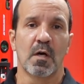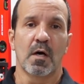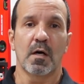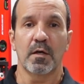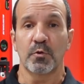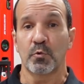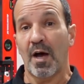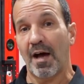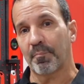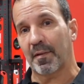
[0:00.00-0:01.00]
You do
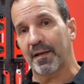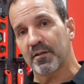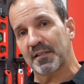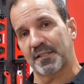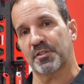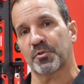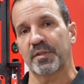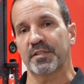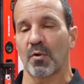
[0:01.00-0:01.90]
have plenty of accessories,